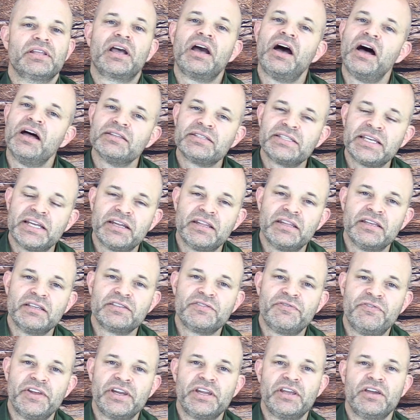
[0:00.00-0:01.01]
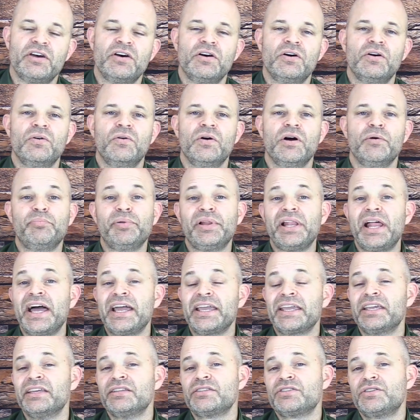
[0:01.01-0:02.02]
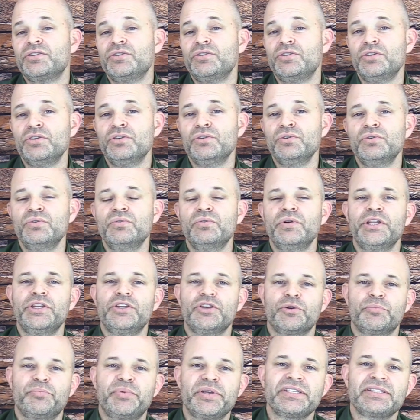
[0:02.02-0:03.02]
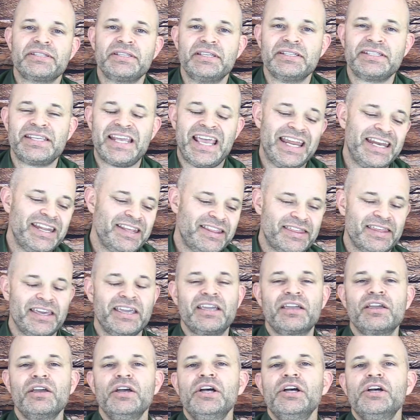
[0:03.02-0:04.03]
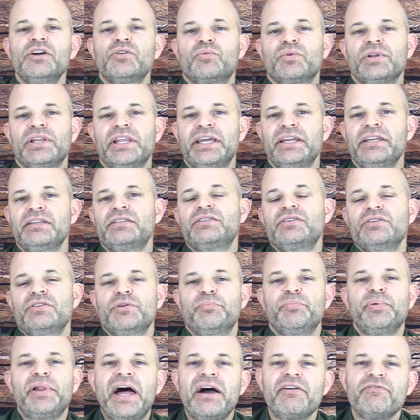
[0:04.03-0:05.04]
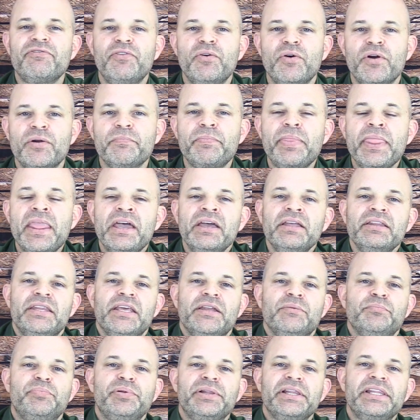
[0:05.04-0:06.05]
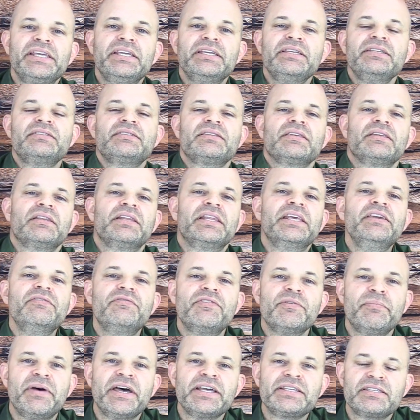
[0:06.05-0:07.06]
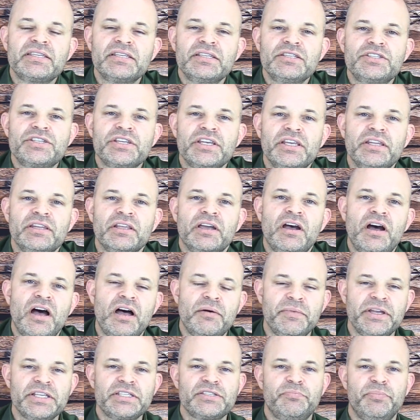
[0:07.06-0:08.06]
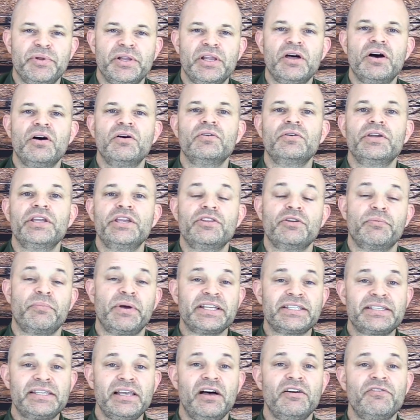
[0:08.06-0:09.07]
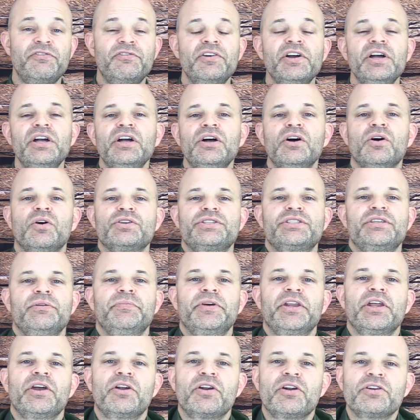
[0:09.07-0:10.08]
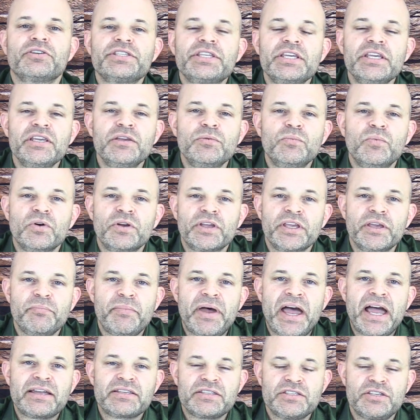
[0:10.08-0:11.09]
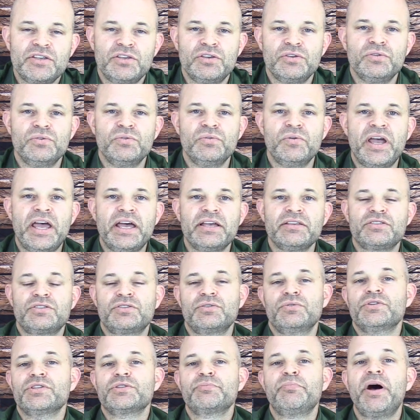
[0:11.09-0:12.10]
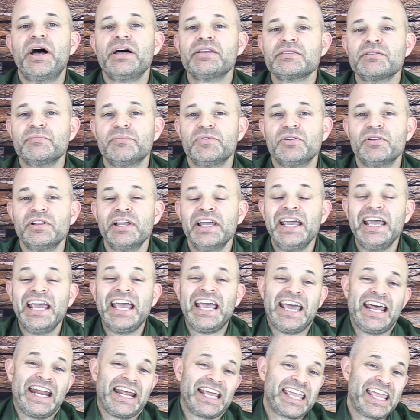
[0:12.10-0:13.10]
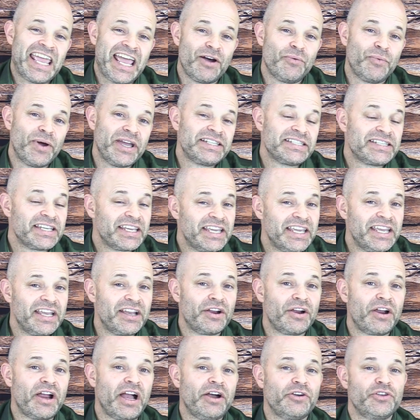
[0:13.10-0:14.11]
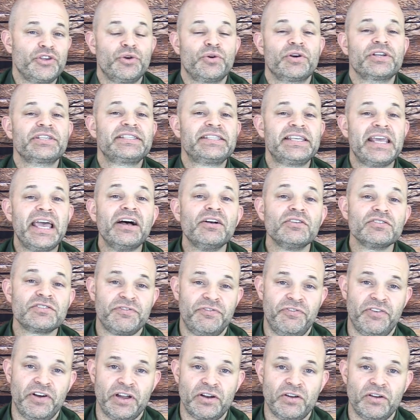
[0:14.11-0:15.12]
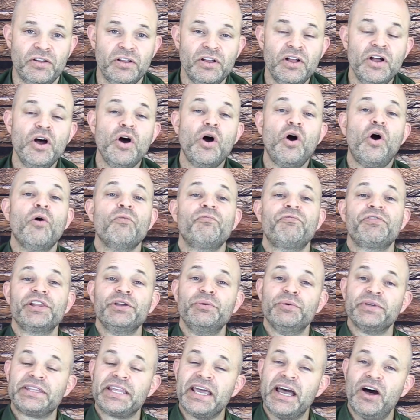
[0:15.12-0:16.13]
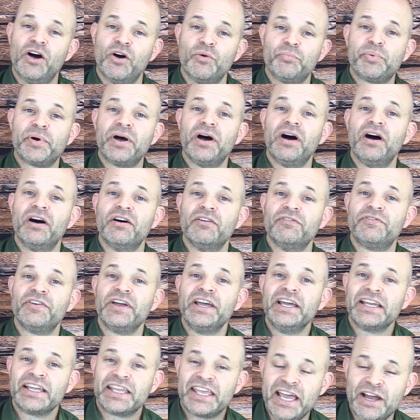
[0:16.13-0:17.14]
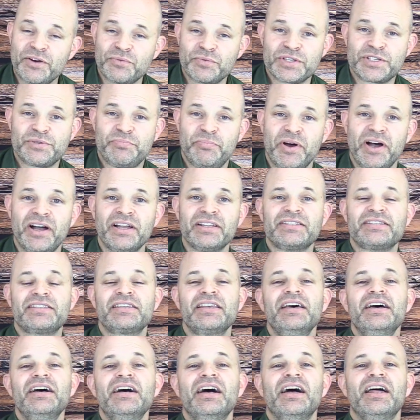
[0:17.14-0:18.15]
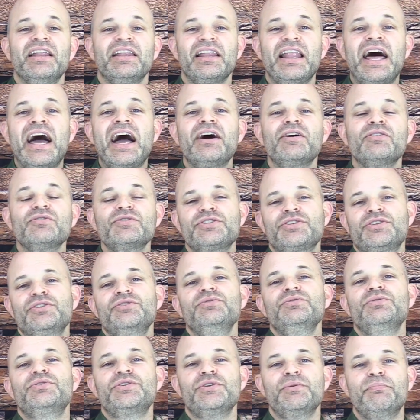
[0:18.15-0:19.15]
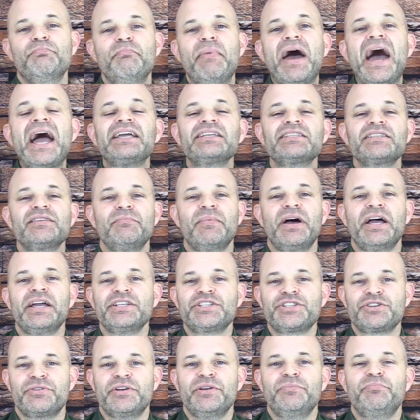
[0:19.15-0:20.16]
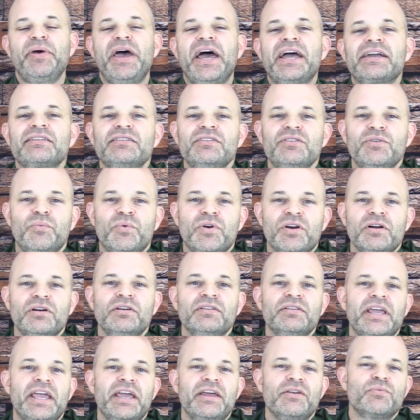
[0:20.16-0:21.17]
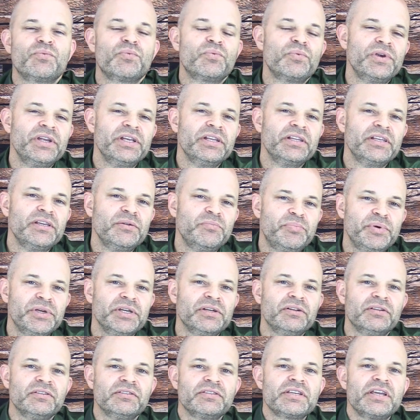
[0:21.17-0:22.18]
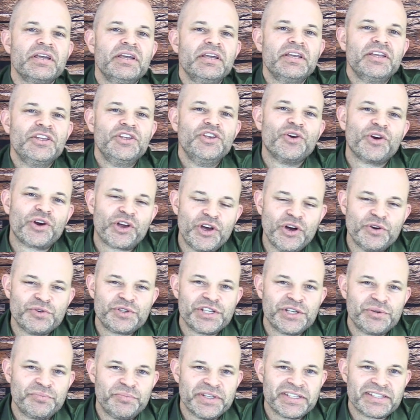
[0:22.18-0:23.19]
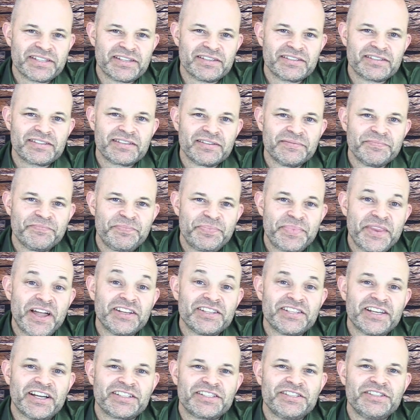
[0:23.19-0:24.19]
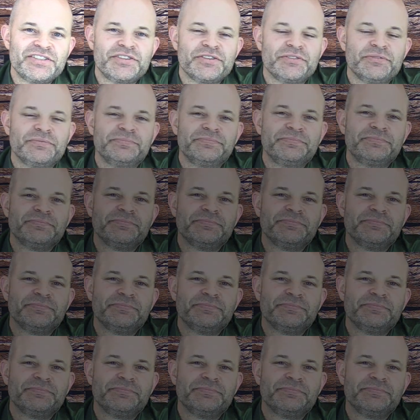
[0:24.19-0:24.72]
the content of this video, applying it to you in your business, anything related to the platform, then please leave a message in the comments below. Either myself or somebody on our team will get back to you as soon as possible. And I can't wait to hear how your sales funnel, hopefully with the help of GetResponse, allows you to maximize your impact in the world and really build your coaching business. I'll talk to you soon.